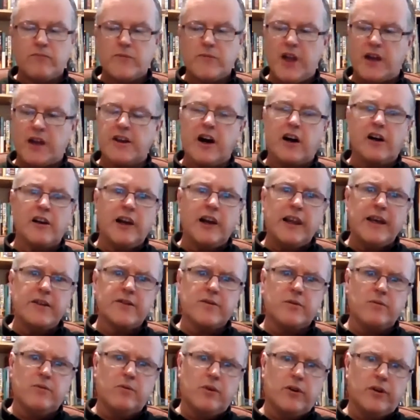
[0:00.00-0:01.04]
Connolly is
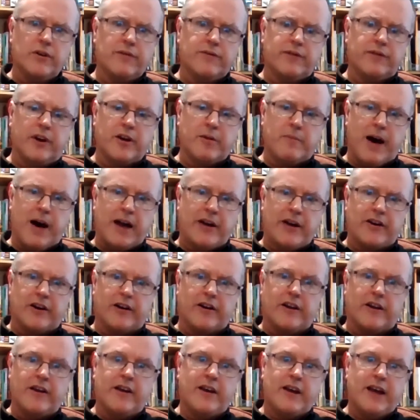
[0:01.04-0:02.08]
a wonderful commander.
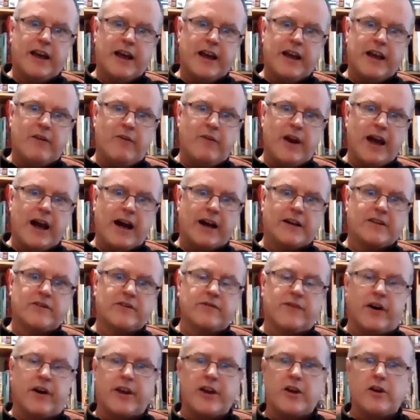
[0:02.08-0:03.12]
He reacts
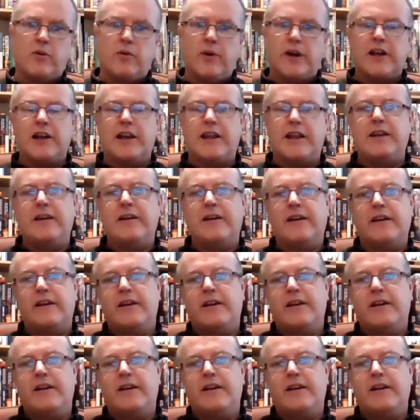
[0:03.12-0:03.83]
very quickly.